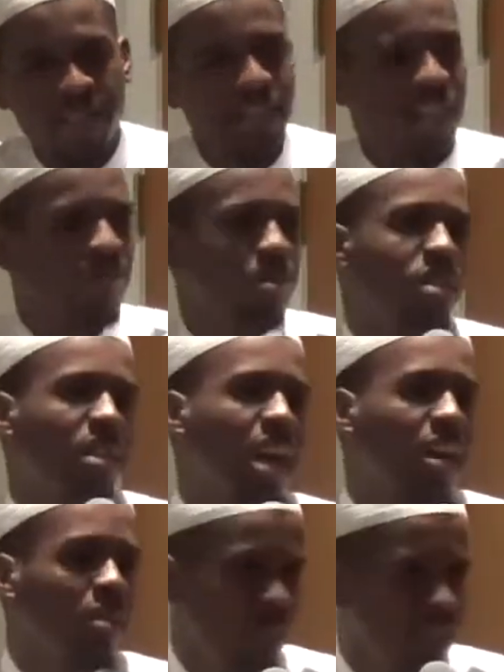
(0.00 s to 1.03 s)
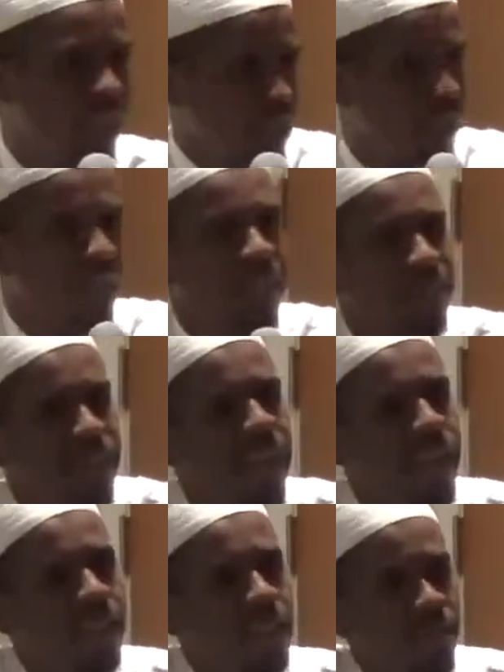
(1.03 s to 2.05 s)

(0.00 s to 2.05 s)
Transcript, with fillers: sexual desire. You need to relieve that